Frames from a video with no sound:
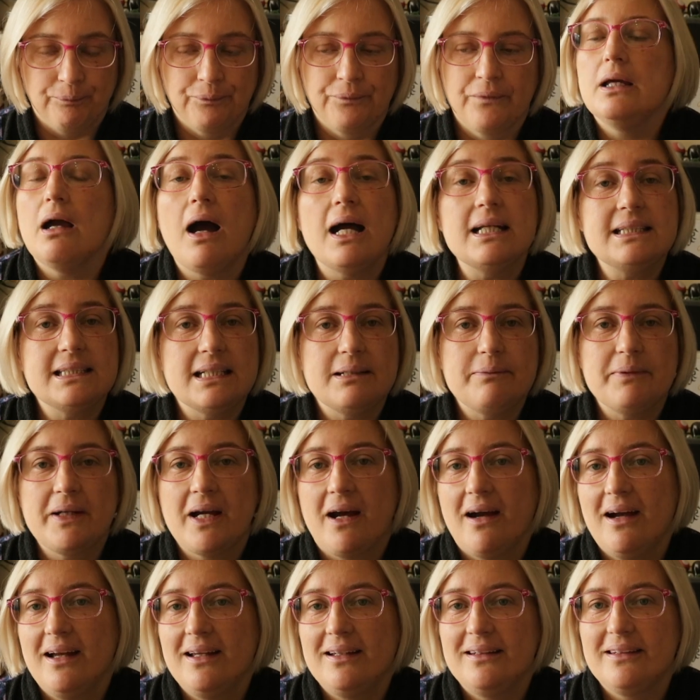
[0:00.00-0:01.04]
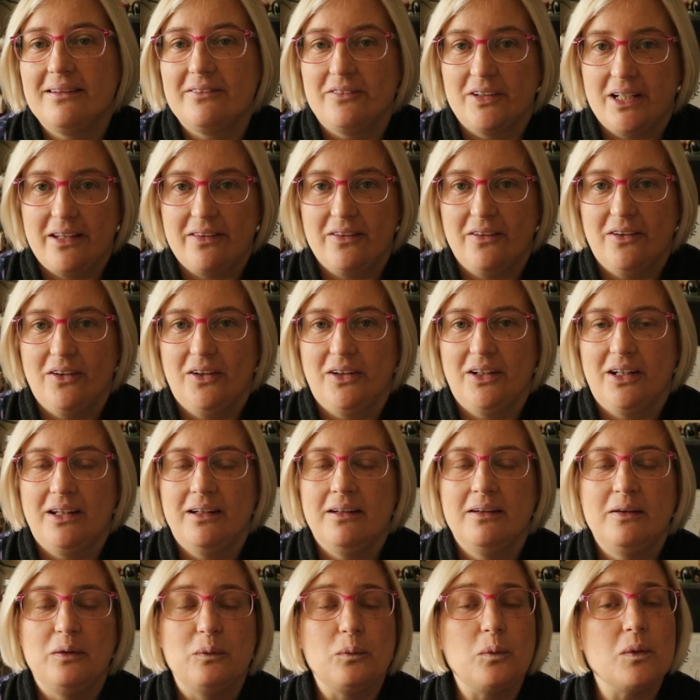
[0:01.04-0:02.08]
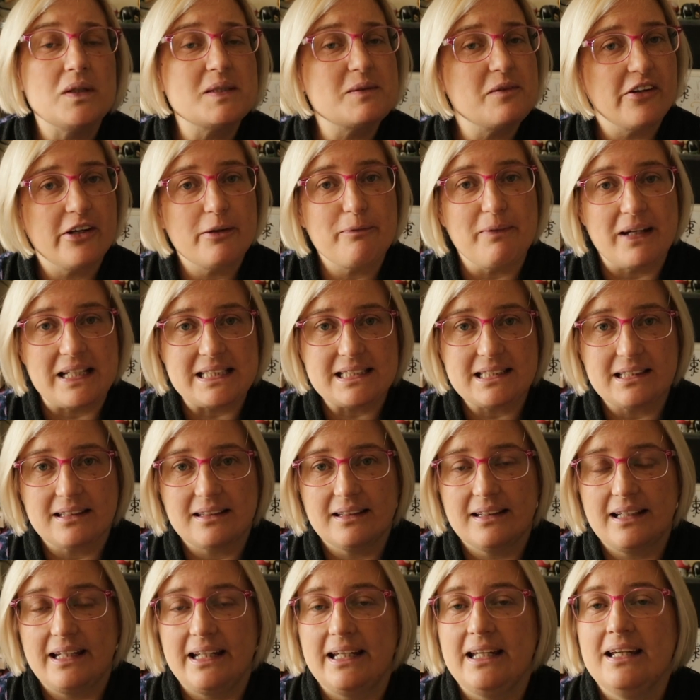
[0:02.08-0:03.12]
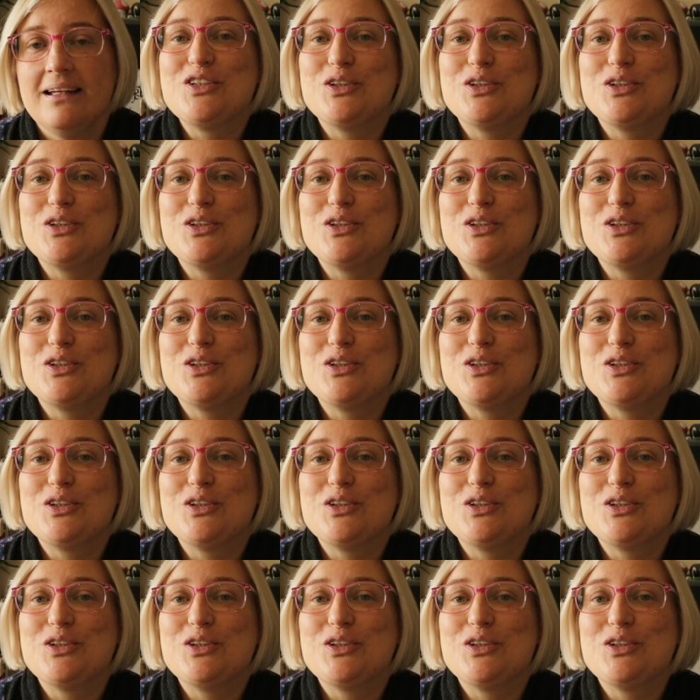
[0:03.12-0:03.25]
The idea behind the readathon was very basically